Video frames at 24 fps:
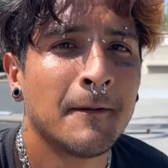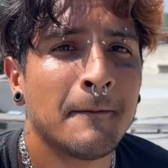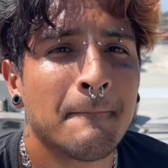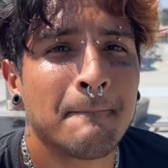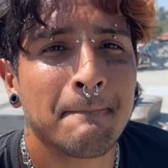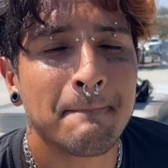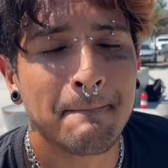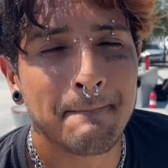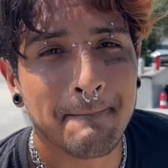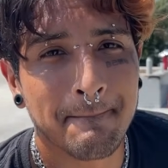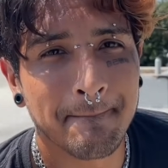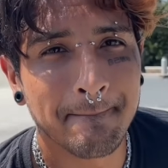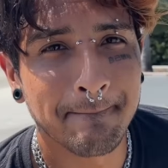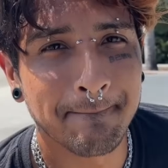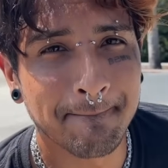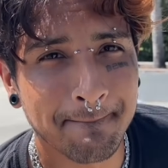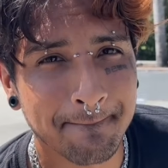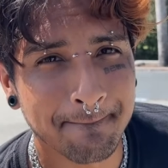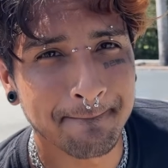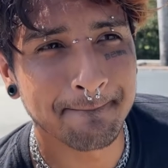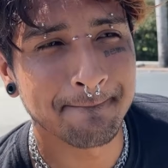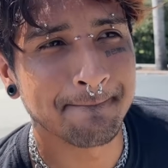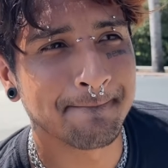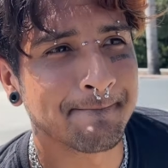If you get it this
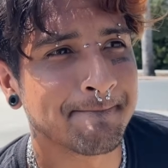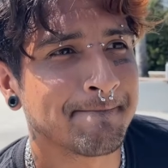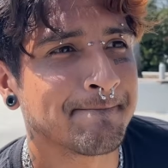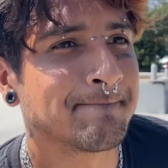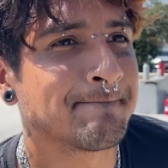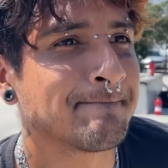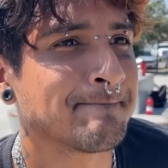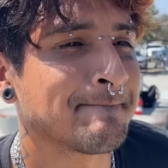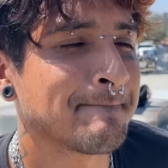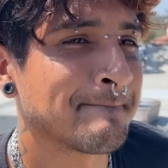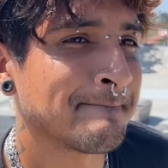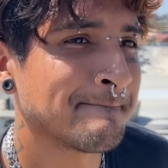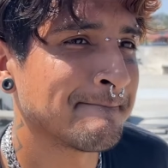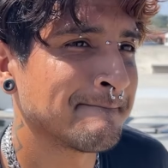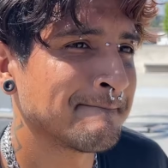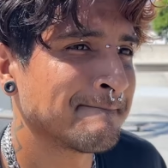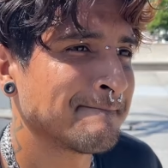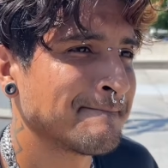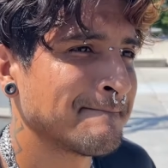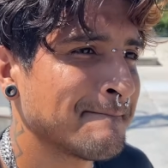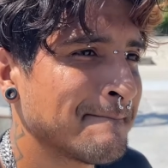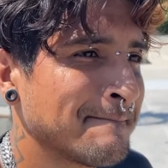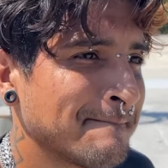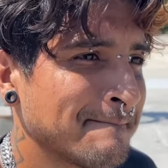try, I'll get you food
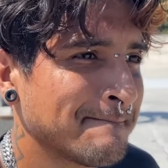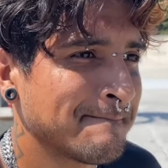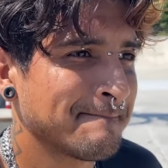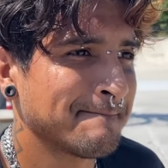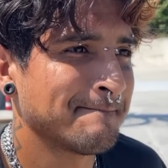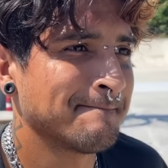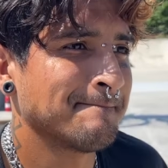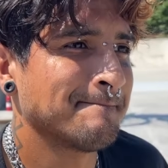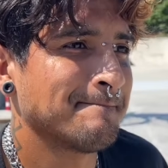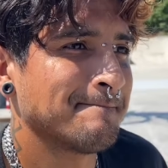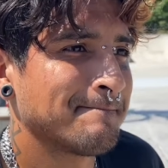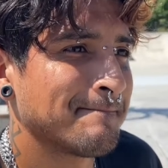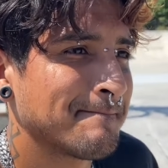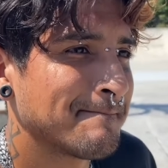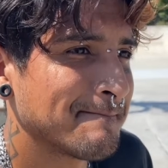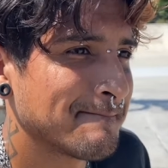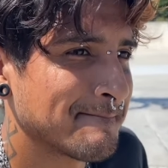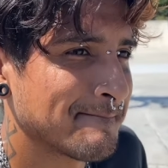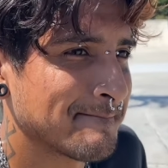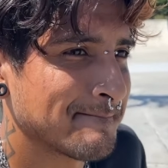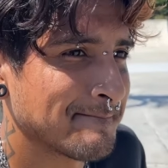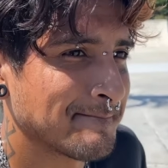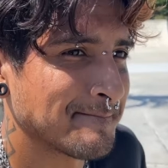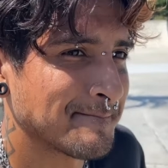and boba
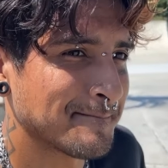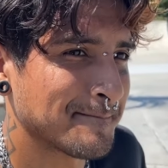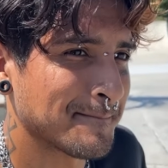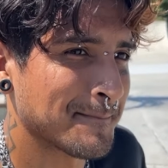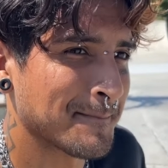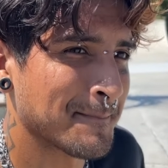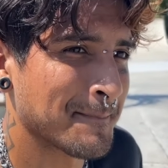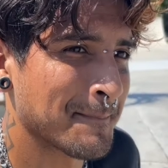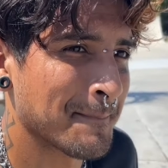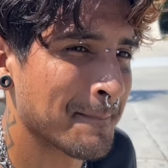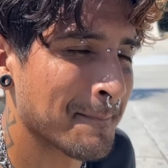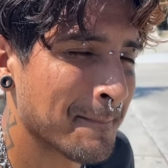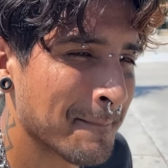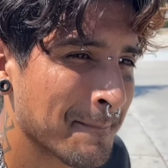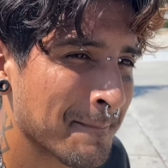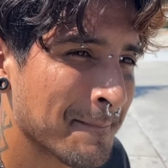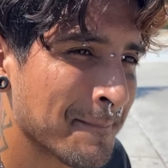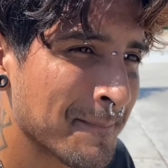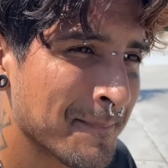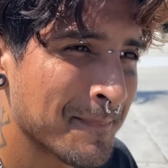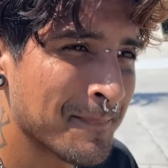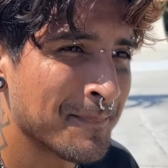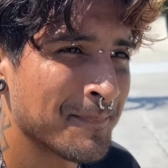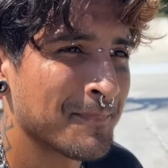and
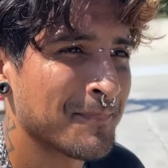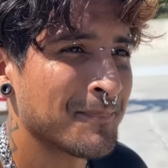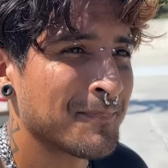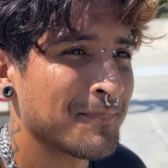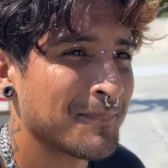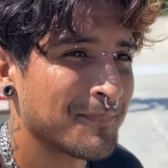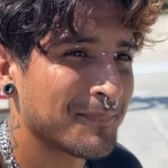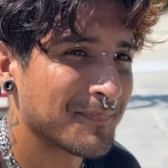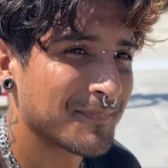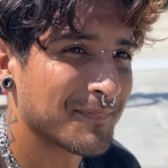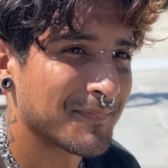Starbucks.